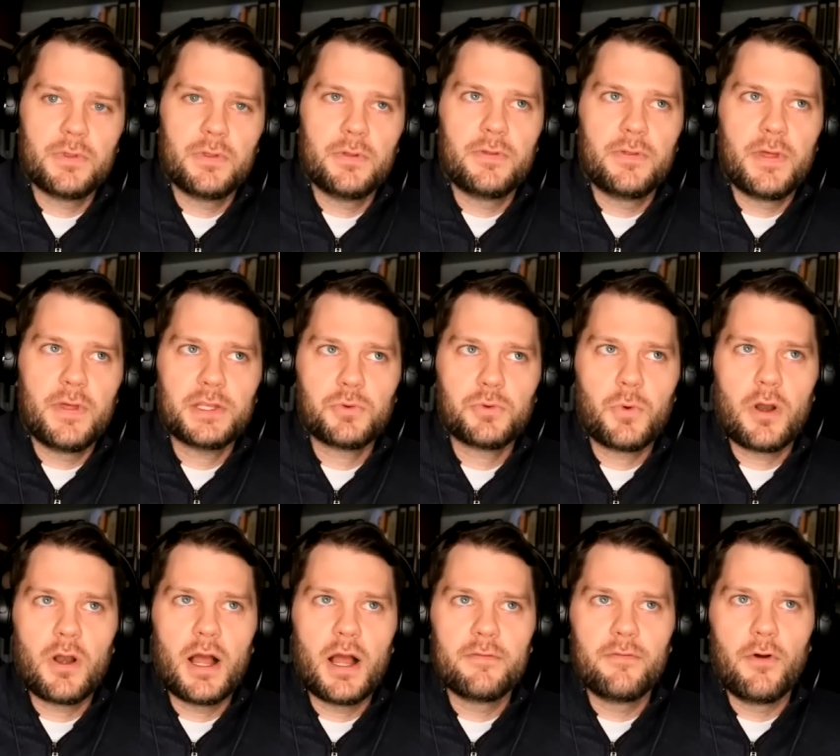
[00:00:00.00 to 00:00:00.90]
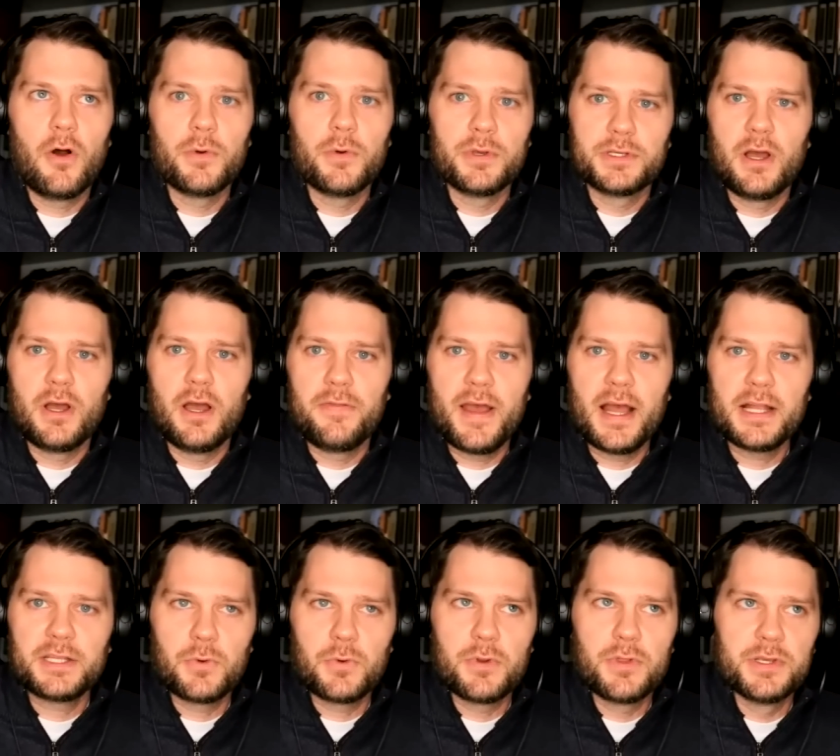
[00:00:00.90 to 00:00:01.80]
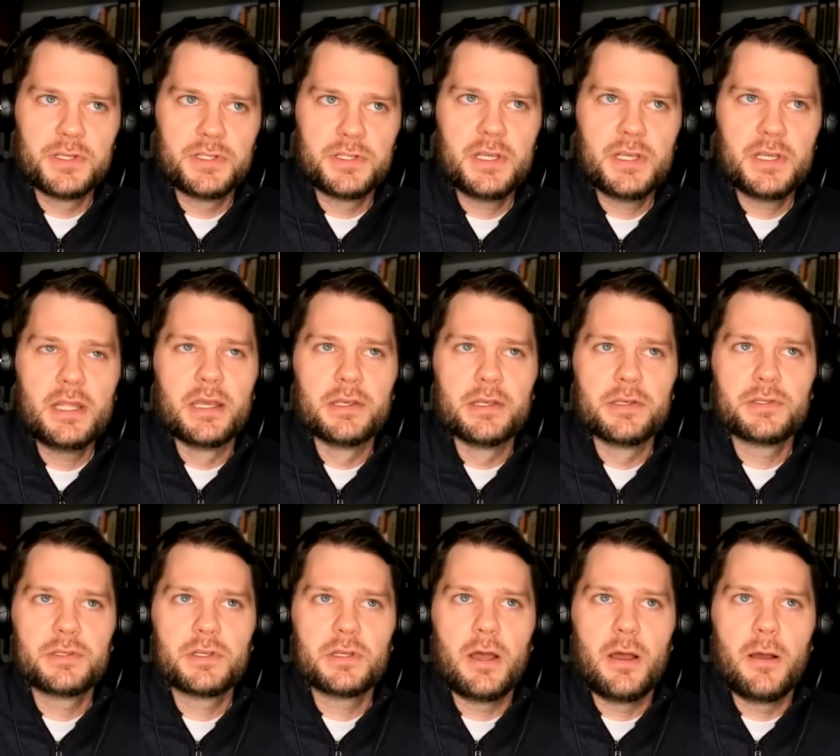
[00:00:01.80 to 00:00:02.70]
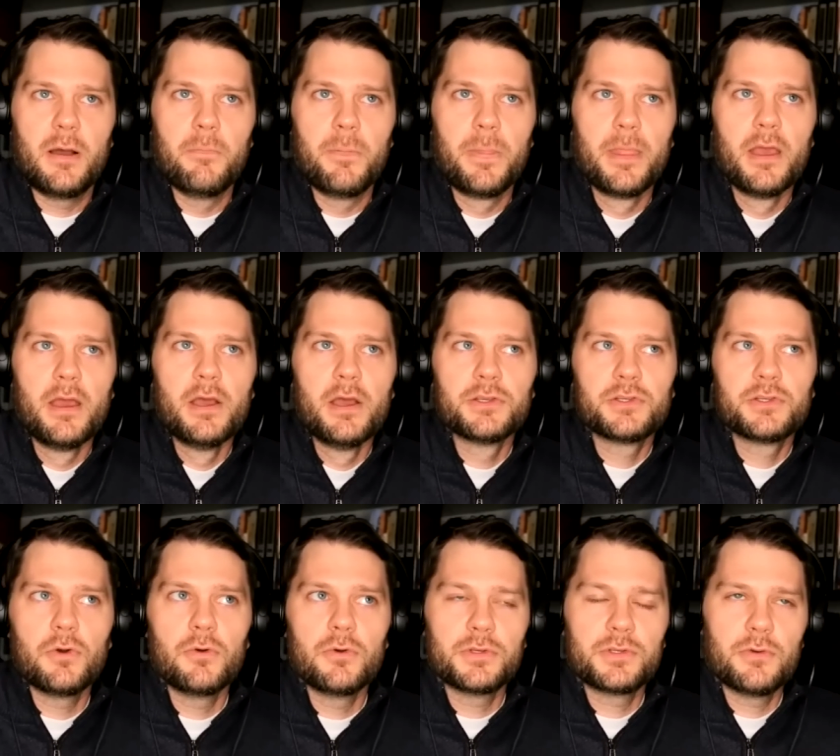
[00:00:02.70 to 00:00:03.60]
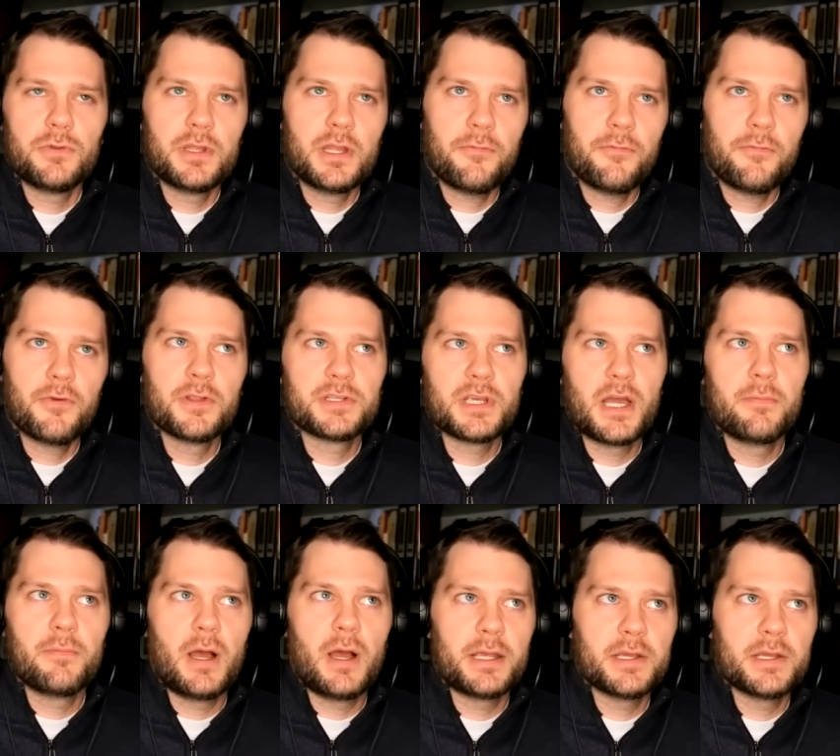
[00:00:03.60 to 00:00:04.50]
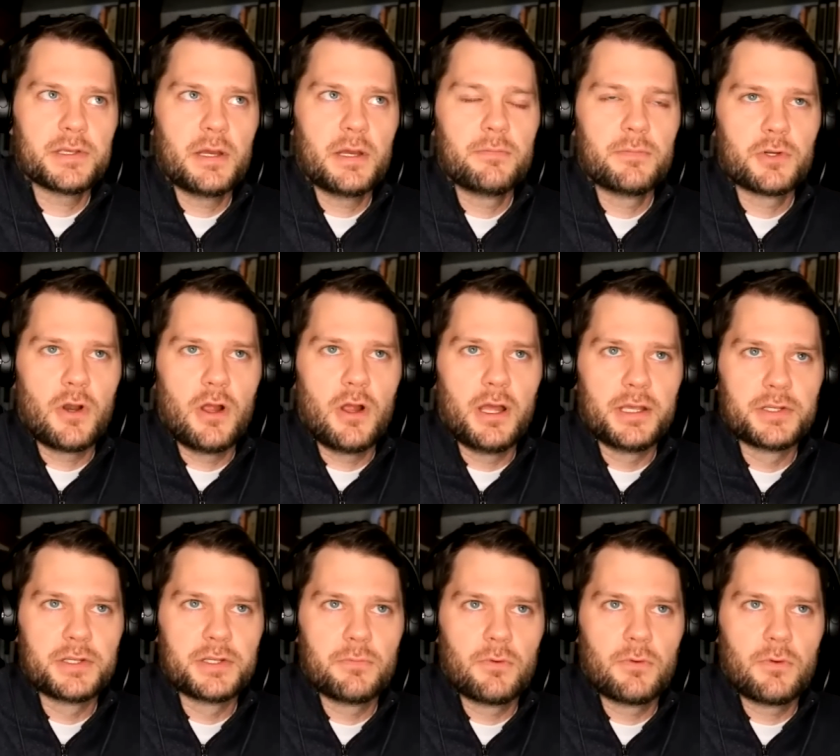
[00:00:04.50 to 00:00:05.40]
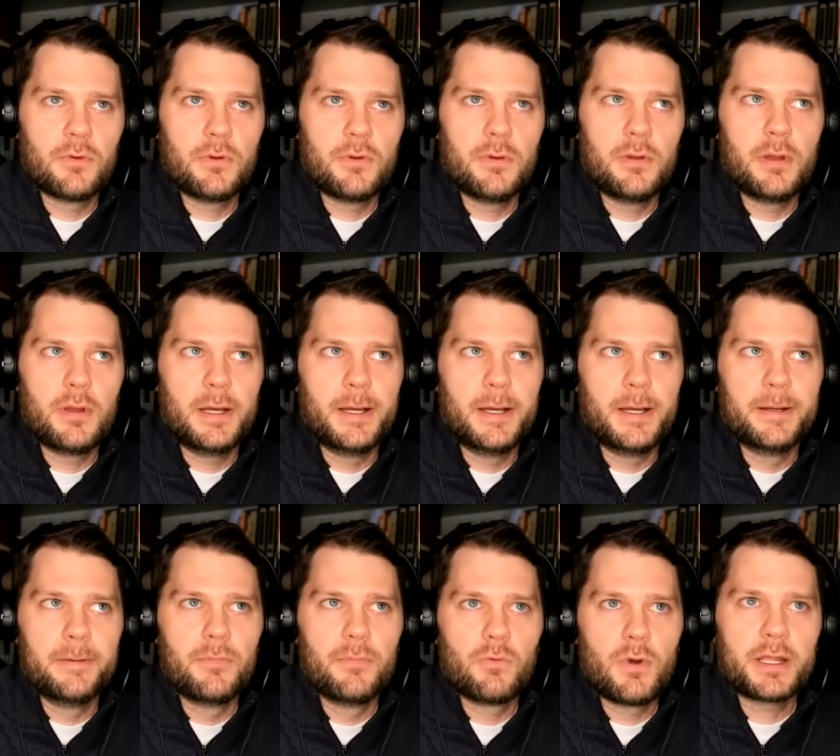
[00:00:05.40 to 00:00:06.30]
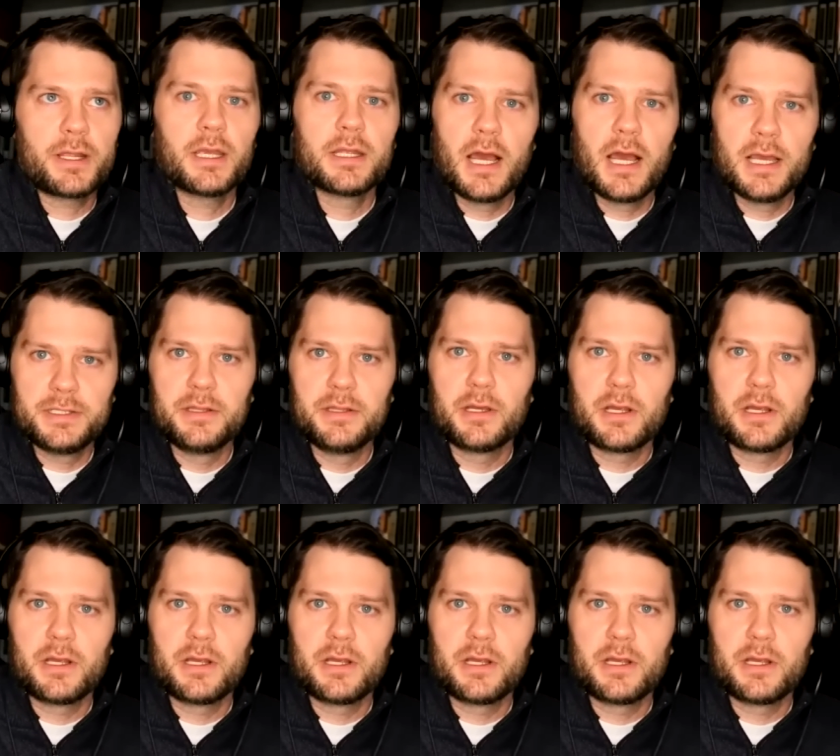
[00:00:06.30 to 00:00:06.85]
that's where I've always thought that's where the sin is. Um, so so the difference I'm I guess I'm drawing is uh, recognizing the